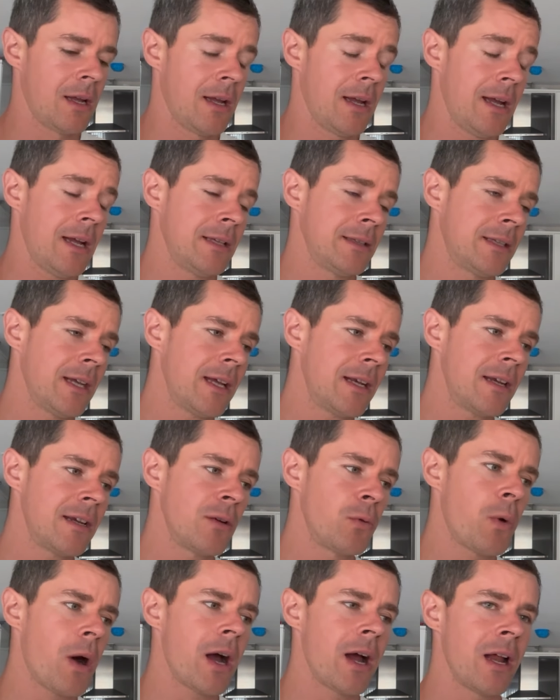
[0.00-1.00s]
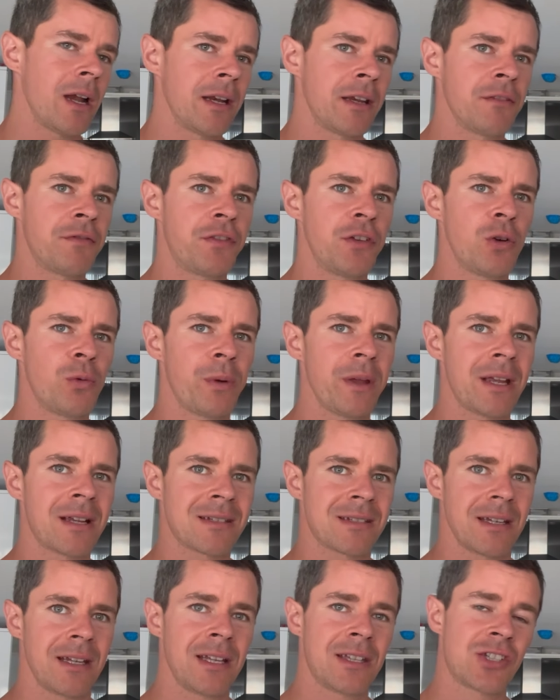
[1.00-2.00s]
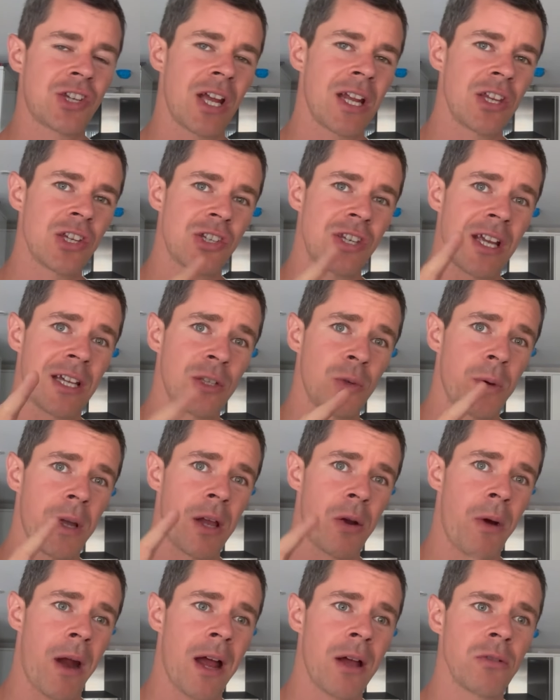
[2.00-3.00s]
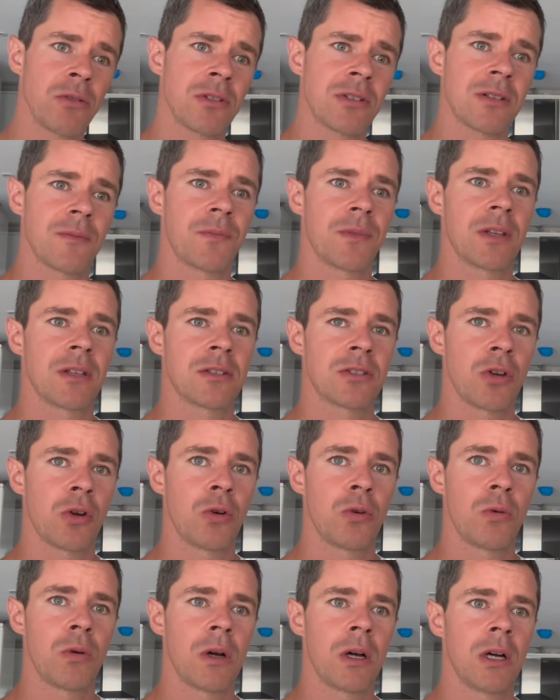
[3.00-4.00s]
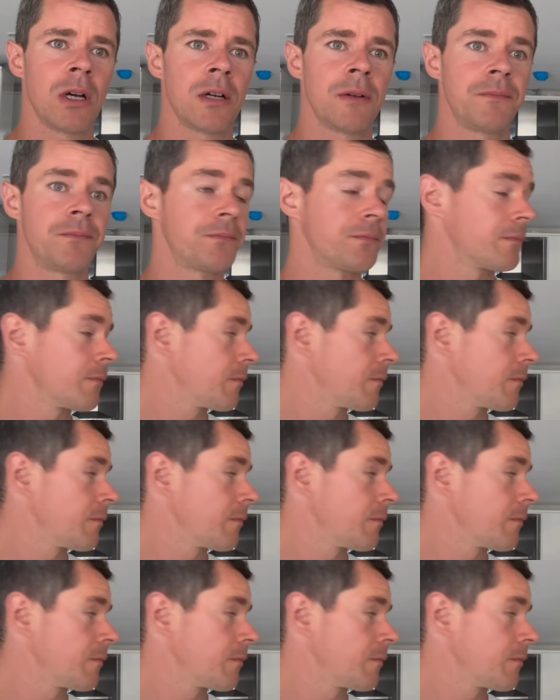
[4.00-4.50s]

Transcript: And then in a few weeks, it changed the other way around. So